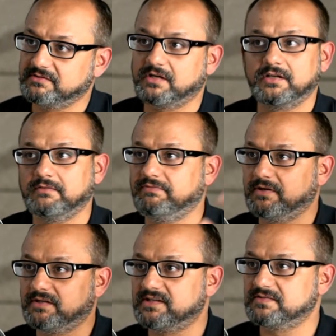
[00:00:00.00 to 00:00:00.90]
There are
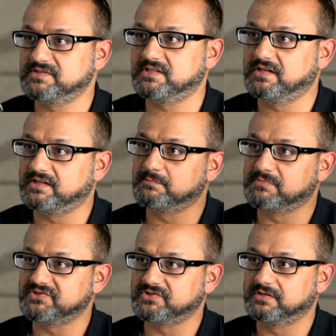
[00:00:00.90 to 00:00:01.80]
different things which are getting
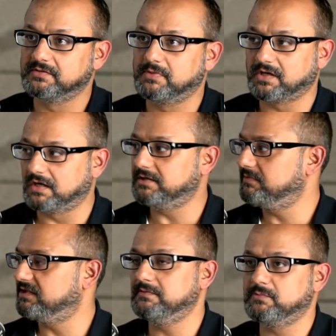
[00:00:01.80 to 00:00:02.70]
measured, but
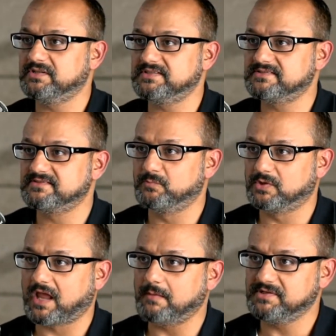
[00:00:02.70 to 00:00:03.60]
ultimately
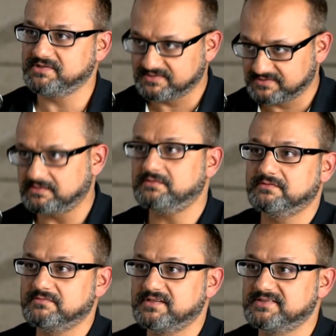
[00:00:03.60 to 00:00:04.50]
what happens is
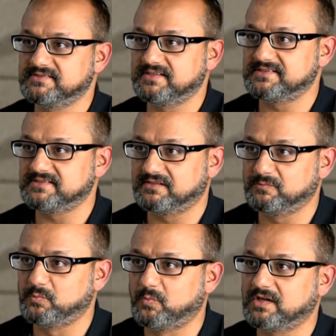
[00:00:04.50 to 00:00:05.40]
is
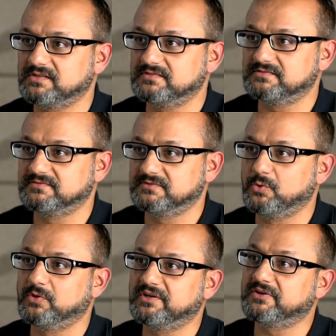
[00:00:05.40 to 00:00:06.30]
one
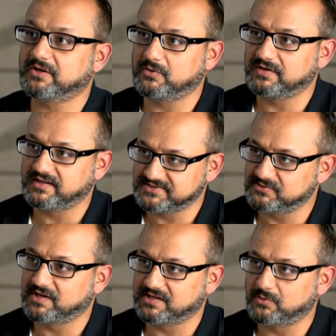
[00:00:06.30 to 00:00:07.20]
golden record, as you
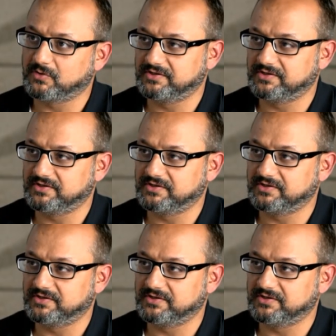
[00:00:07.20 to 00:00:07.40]
can call it, or